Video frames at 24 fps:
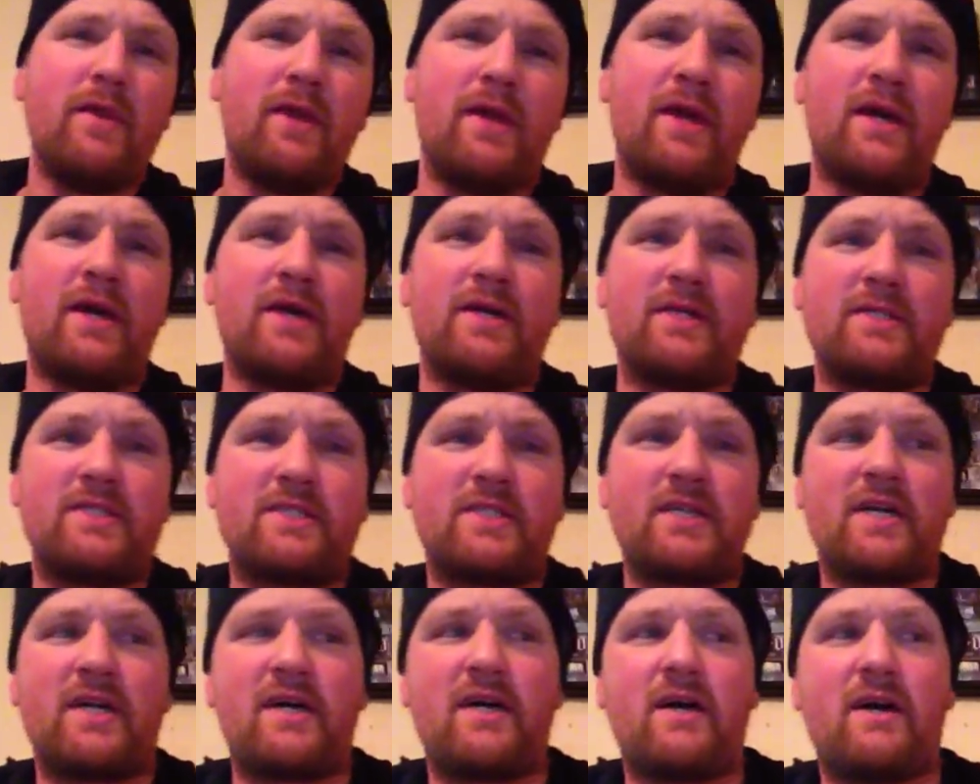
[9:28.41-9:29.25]

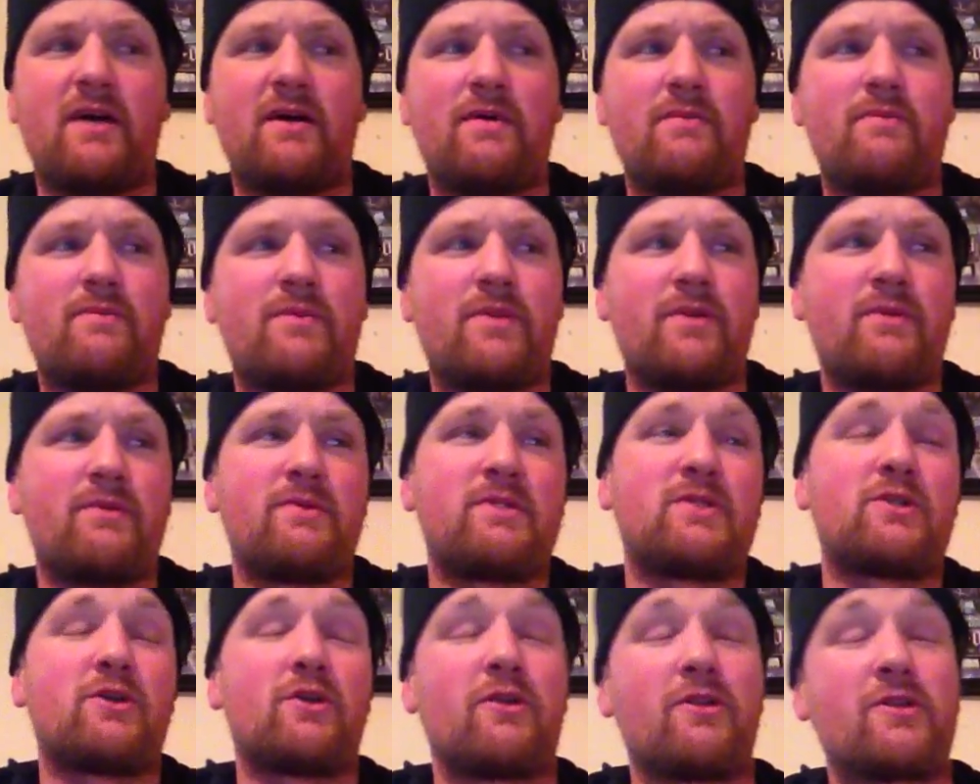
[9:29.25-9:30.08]
And
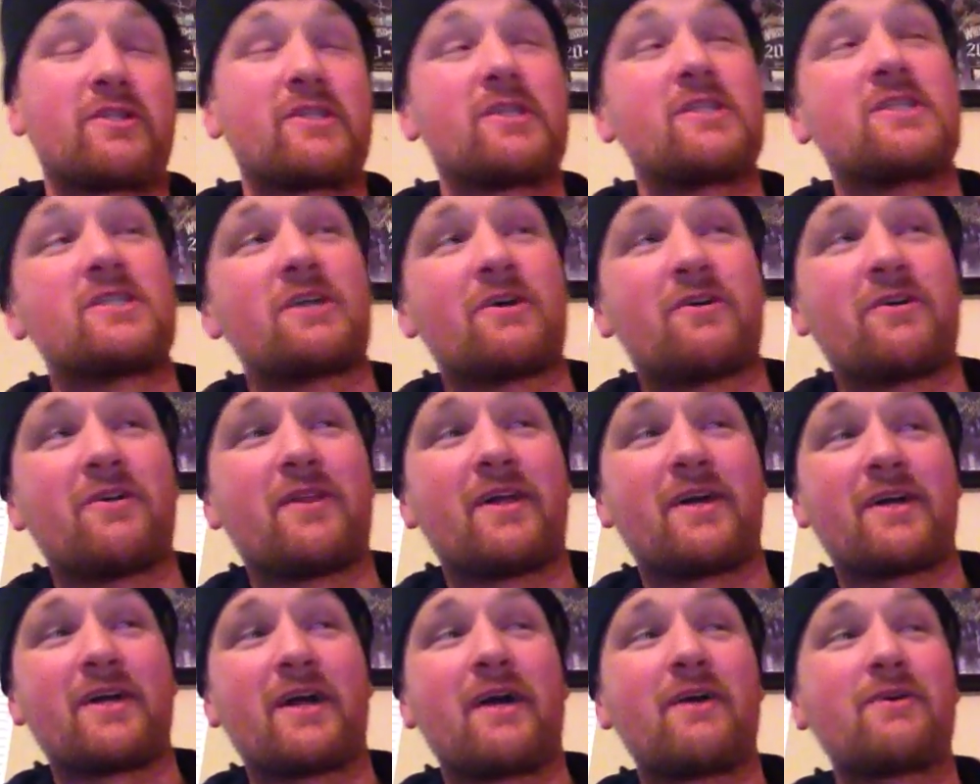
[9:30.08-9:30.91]
we sort of looked at each other
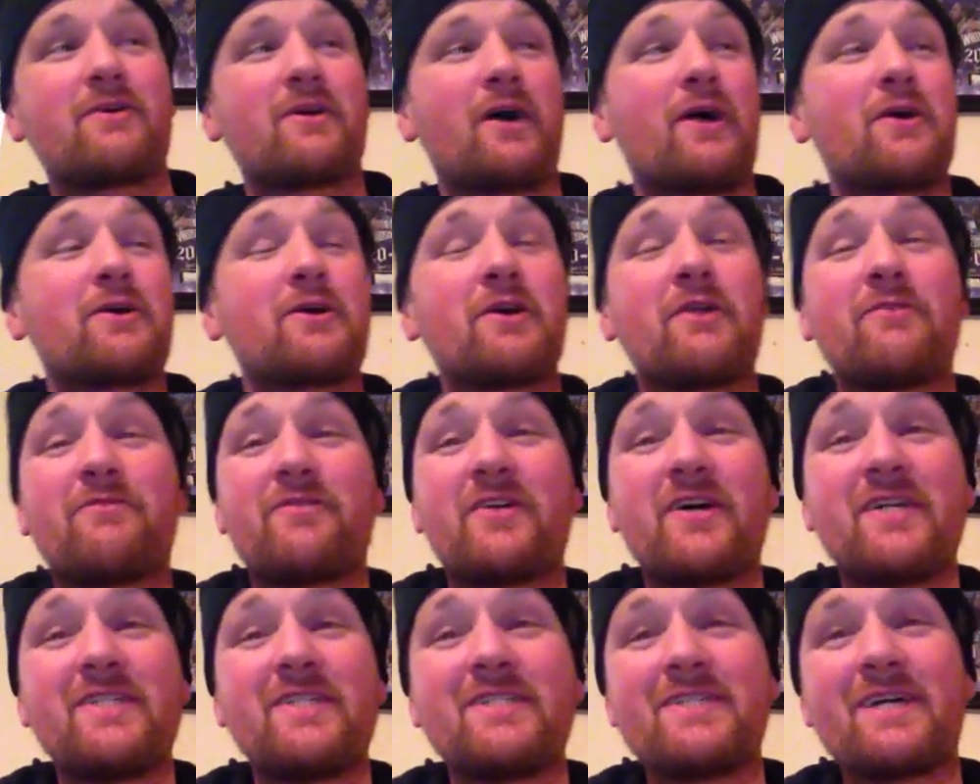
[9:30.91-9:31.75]
like, how good of
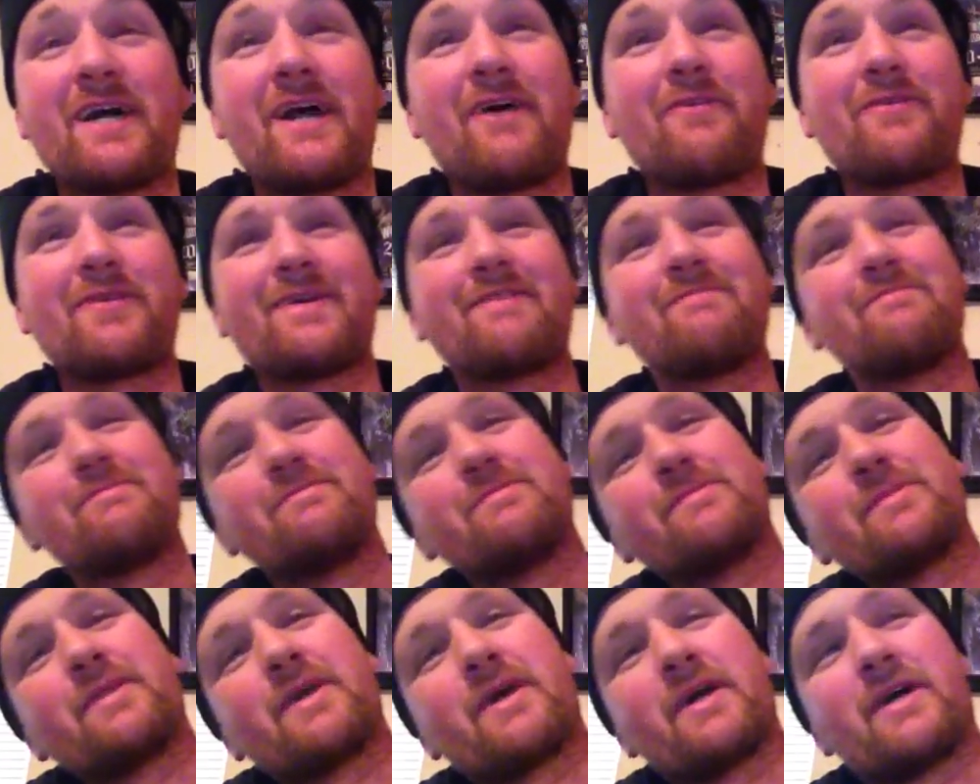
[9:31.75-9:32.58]
friends are we?
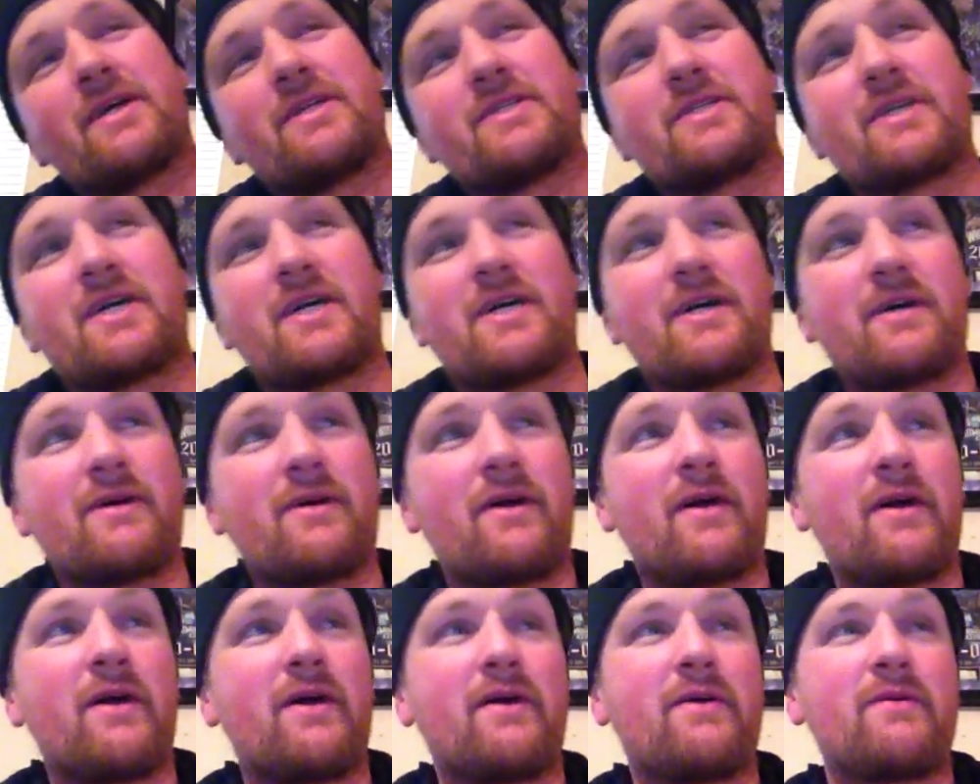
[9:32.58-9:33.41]
And
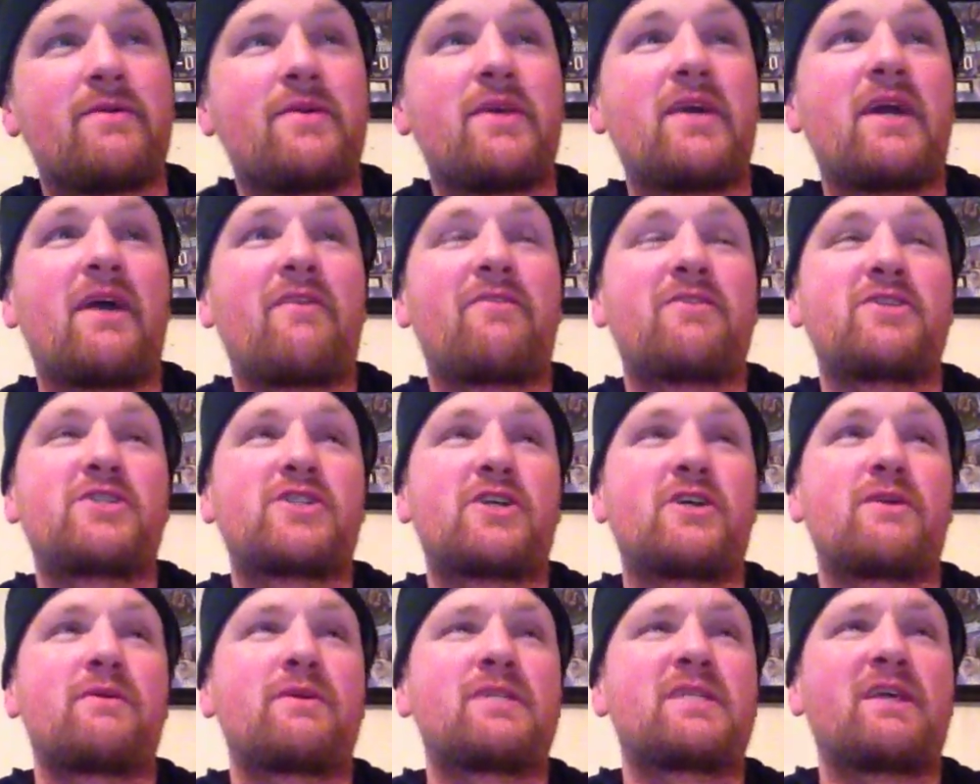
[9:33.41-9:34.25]
he got the
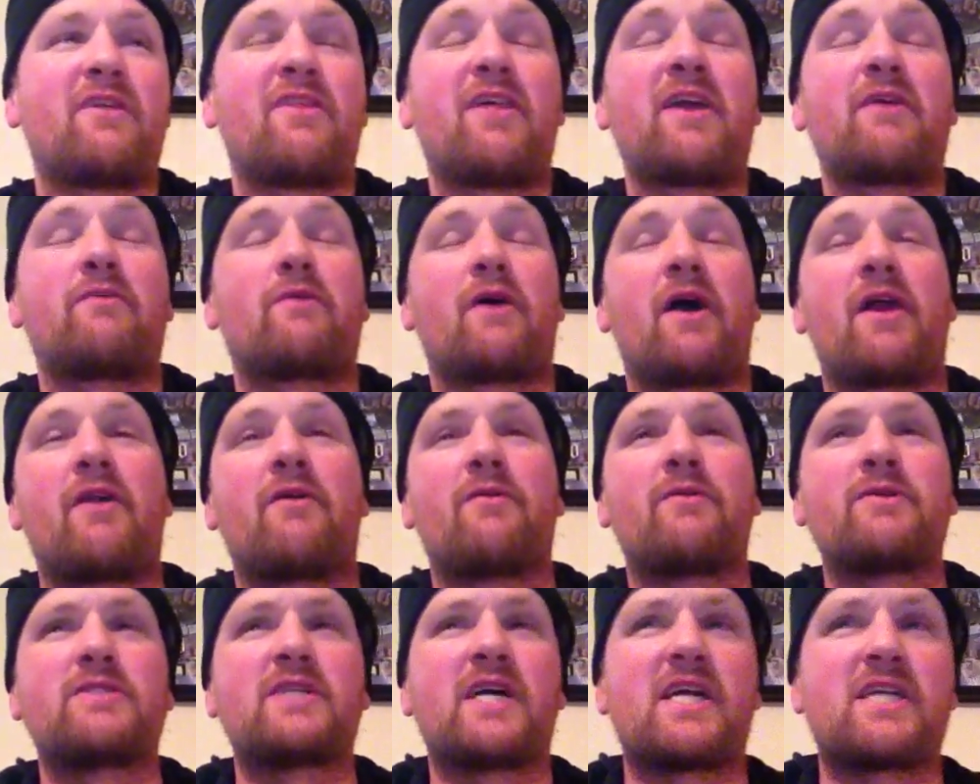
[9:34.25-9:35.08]
shirt, because I think
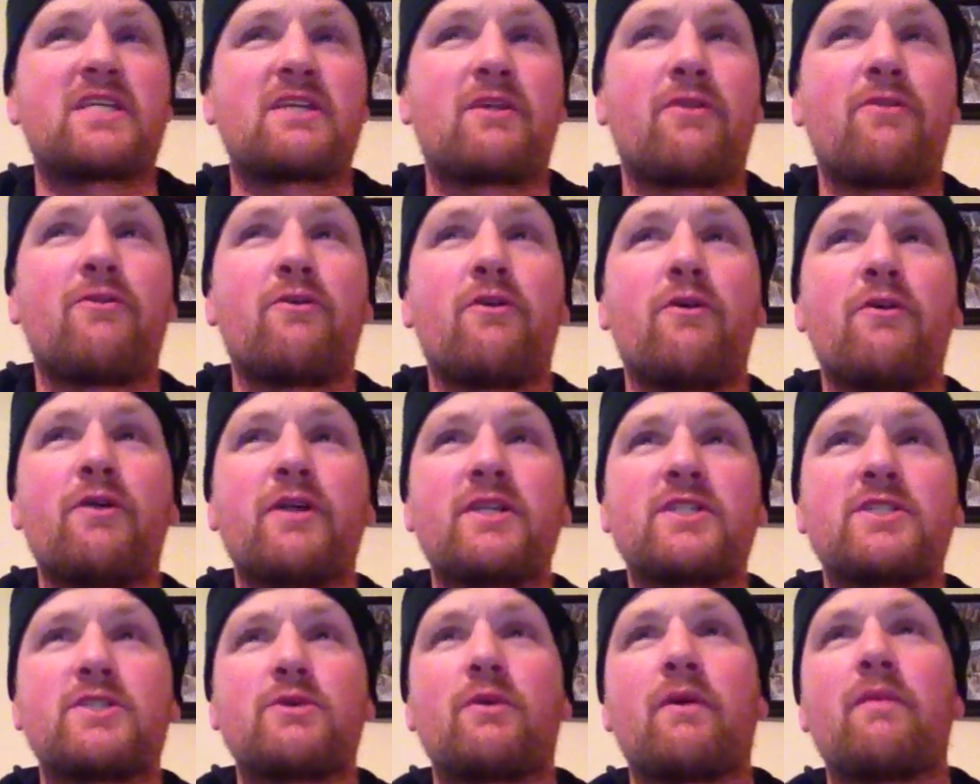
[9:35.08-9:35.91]
Ryder was actually throwing
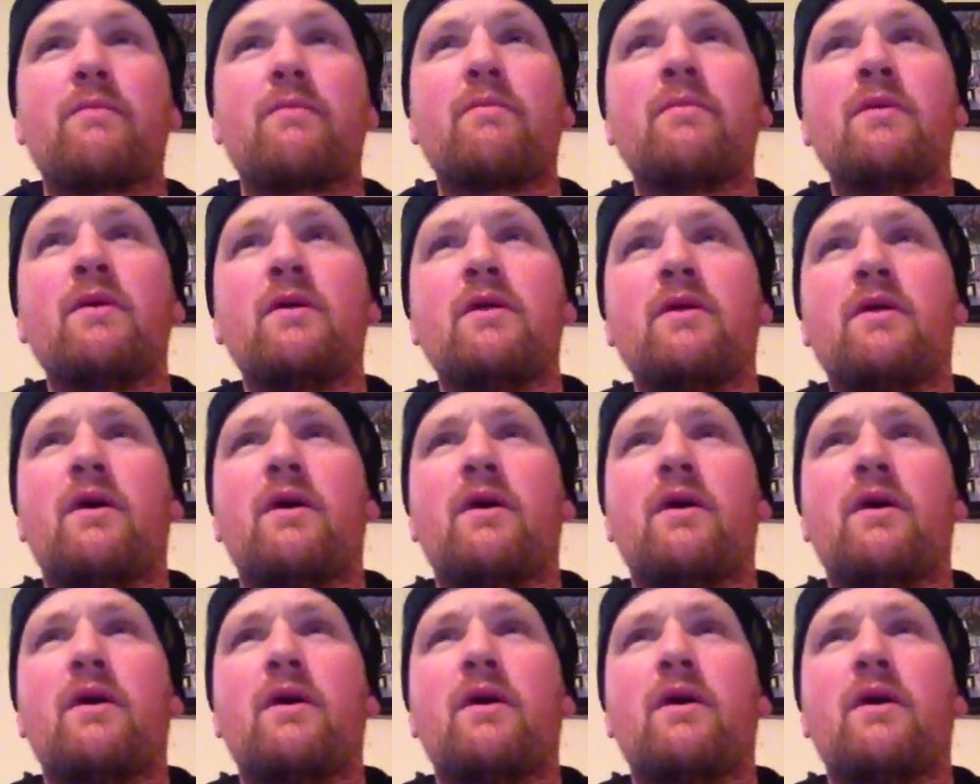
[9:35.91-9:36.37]
it to him.